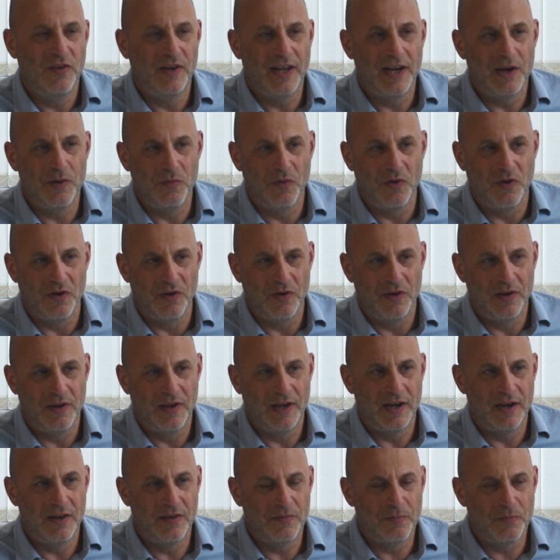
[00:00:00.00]
You get it wrong,
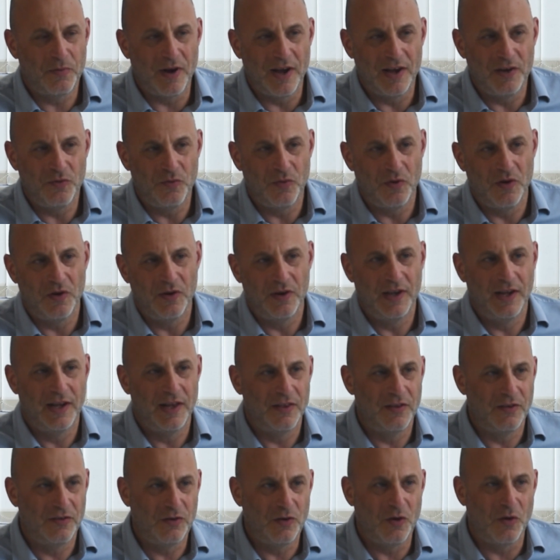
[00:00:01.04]
you get the price wrong, you
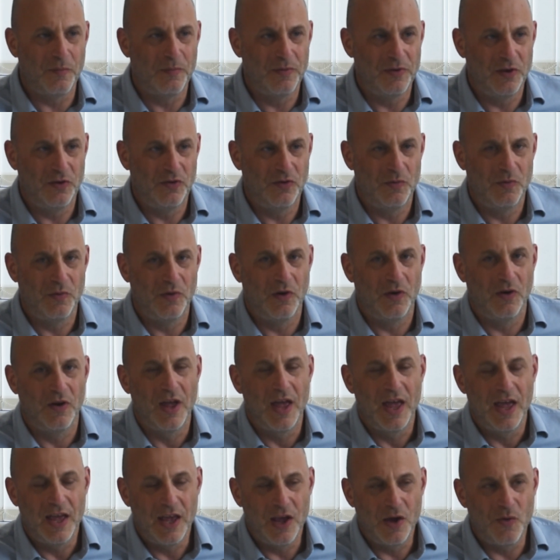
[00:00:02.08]
get the stock position wrong,
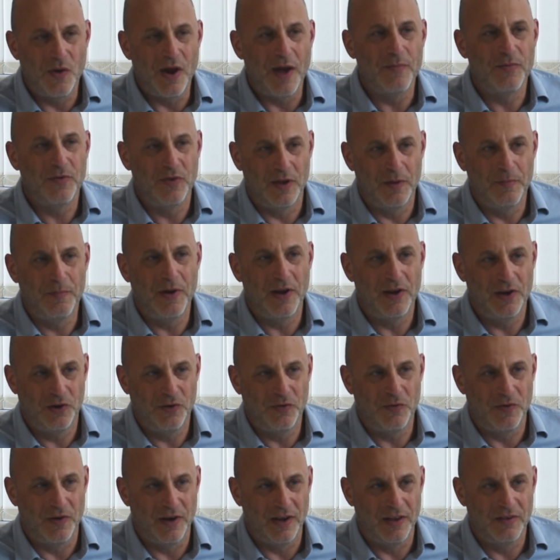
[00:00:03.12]
you're absolutely punished
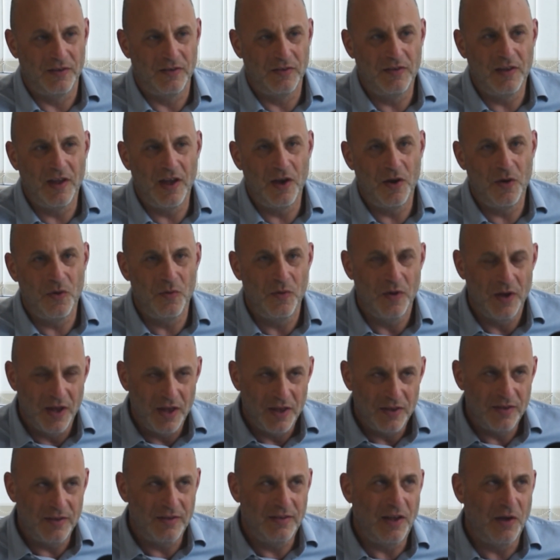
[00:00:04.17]
for it. There's no
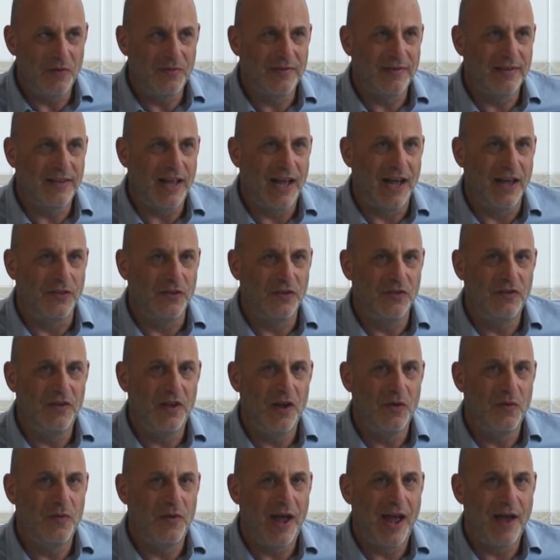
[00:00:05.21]
slack, there's
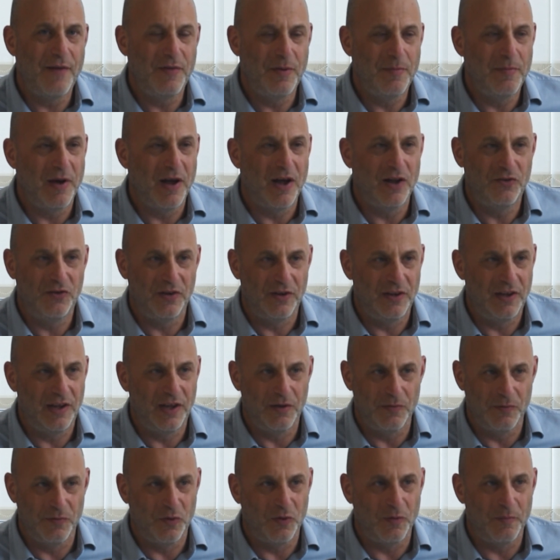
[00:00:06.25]
no heavy margin that you
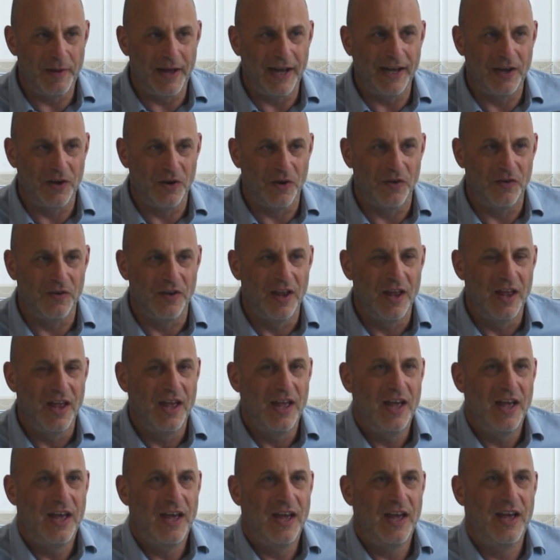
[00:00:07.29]
can fall back on.
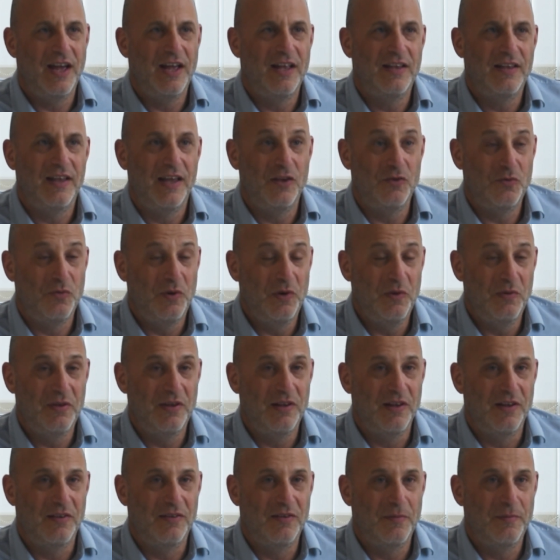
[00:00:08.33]
It is
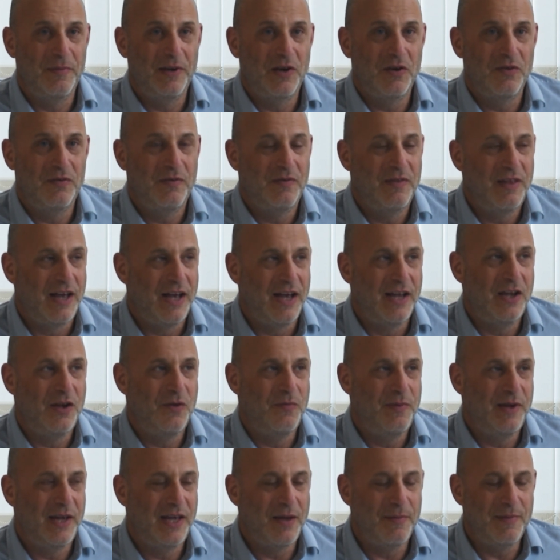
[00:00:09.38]
ruthless, and because of that, you
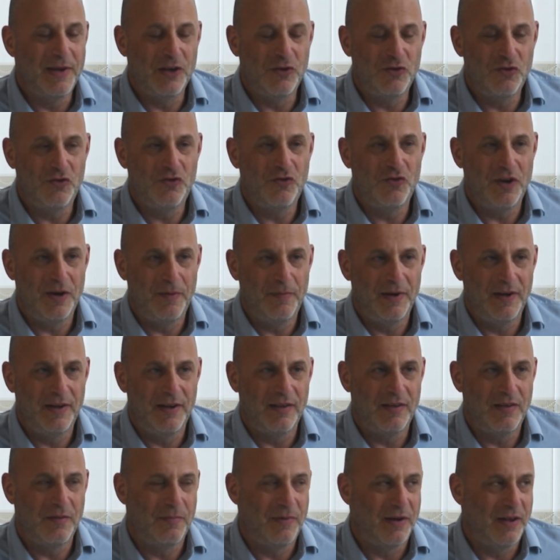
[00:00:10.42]
become extremely
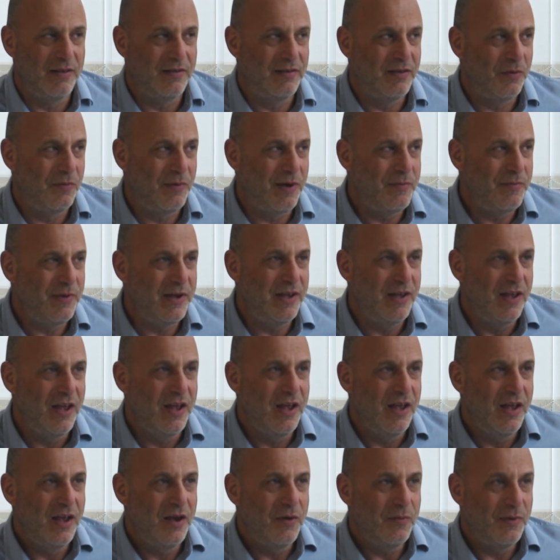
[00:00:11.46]
disciplined. So when
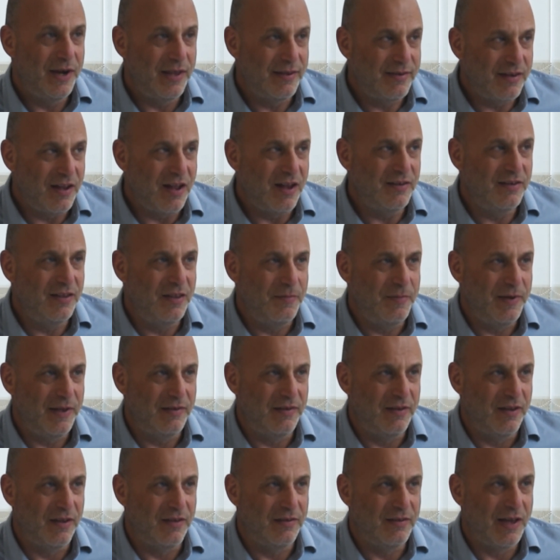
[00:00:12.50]
I started the
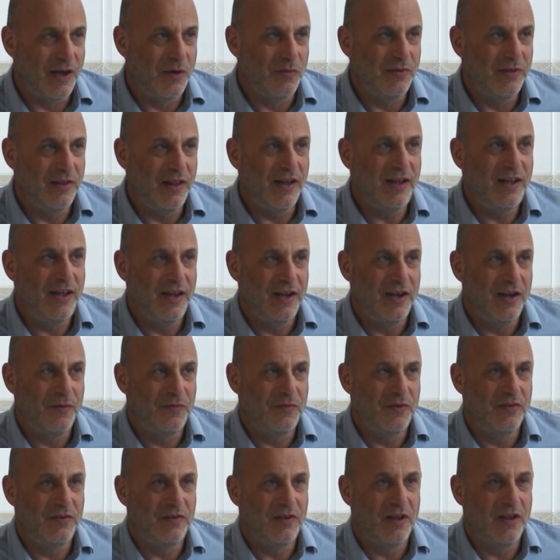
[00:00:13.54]
business, I was lucky enough
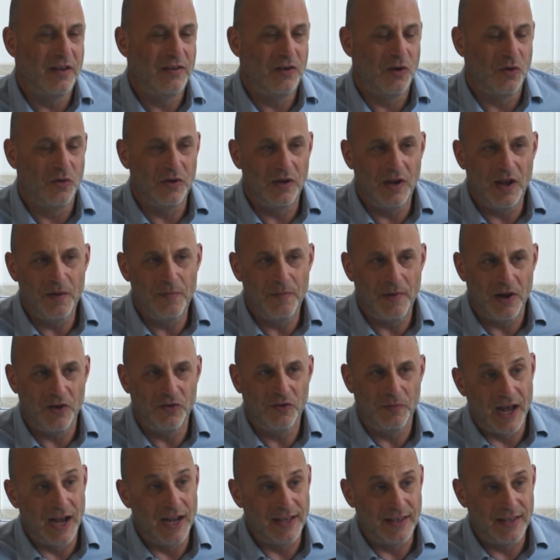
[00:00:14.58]
to start it on low
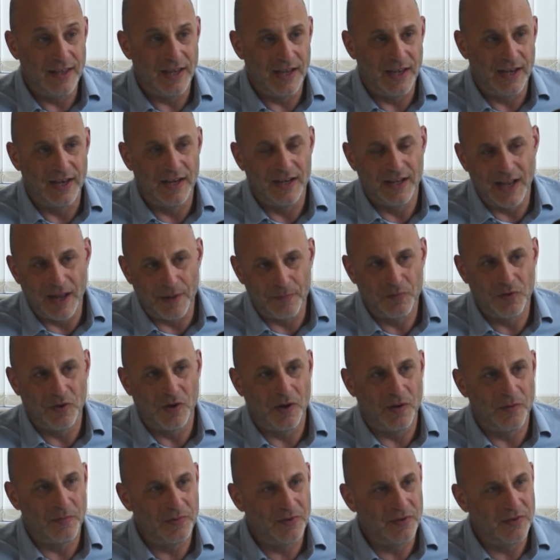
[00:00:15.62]
margin IT,
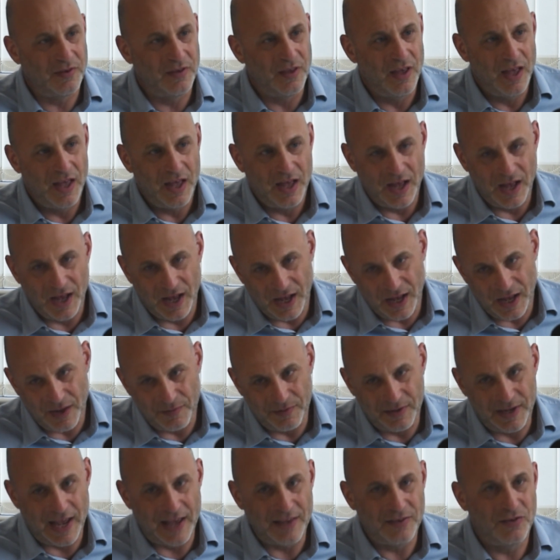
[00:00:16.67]
laptops,
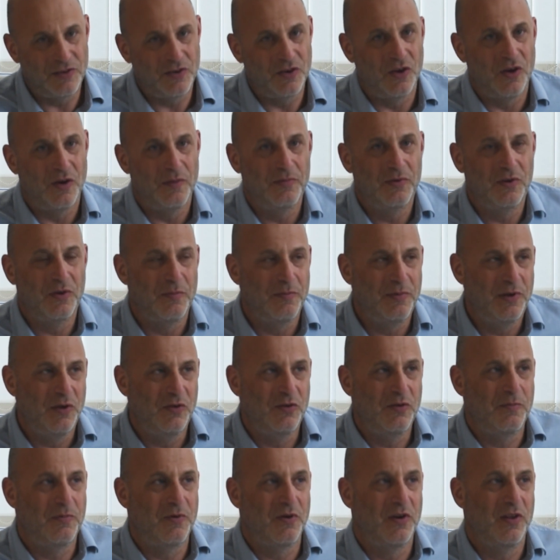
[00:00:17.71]
desktops,
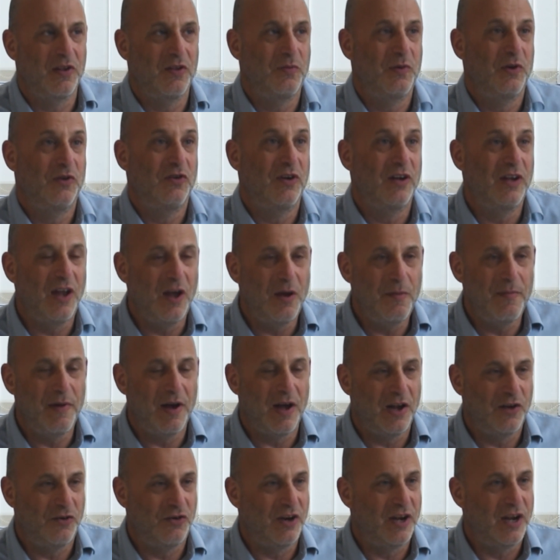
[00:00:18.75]
computer products, which are low
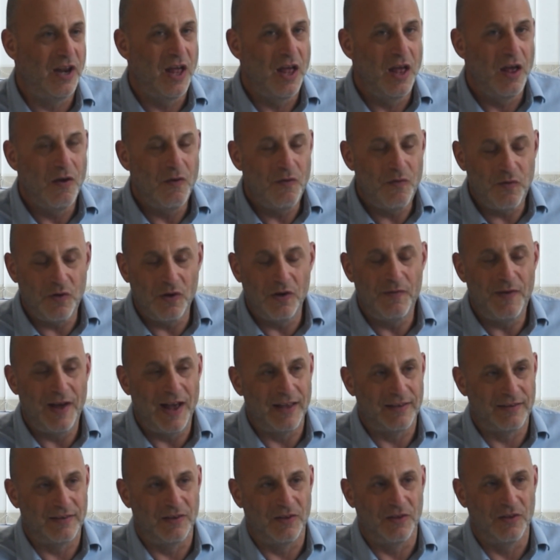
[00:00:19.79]
margin, full of
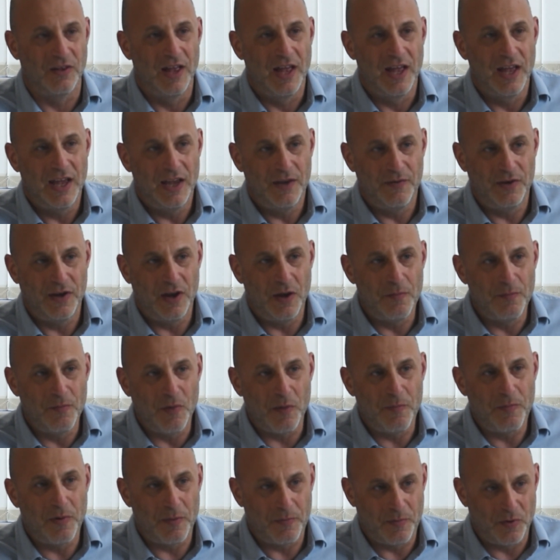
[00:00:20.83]
hassle. If you don't
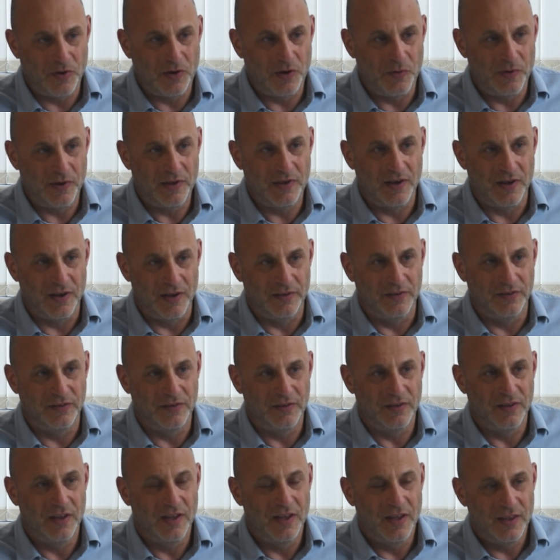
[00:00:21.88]
mop up on your
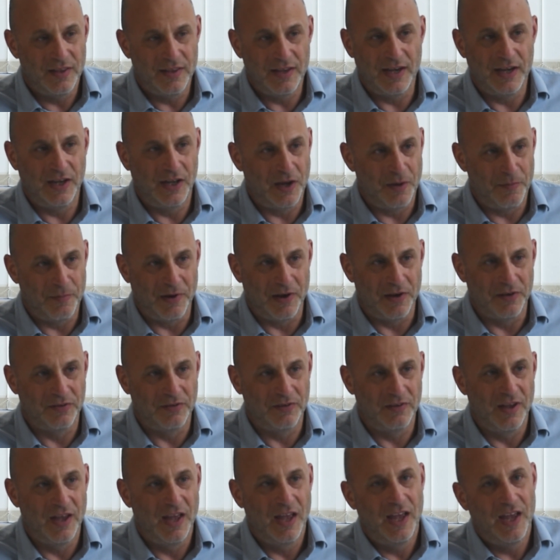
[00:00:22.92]
returns, then you go
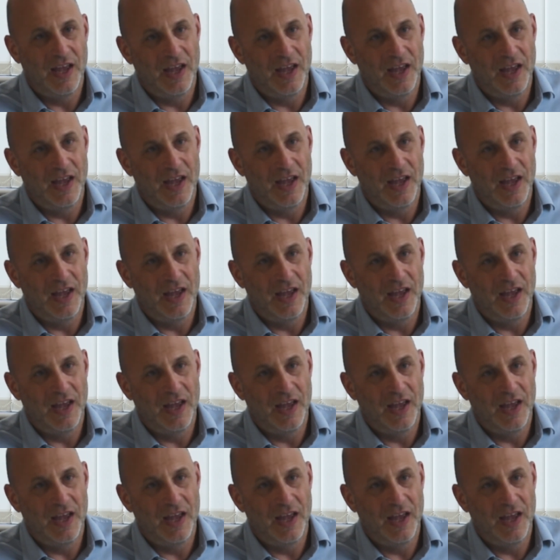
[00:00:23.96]
bust.